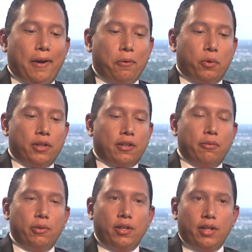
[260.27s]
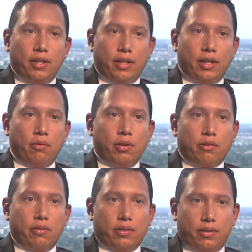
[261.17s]
With the community that I work
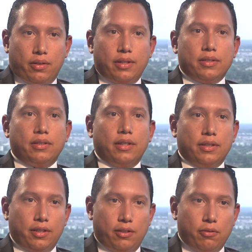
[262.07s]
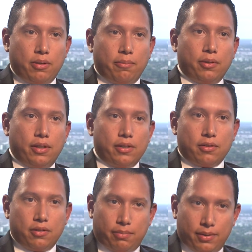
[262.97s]
with, it's the Latino
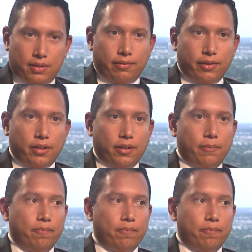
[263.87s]
population specifically.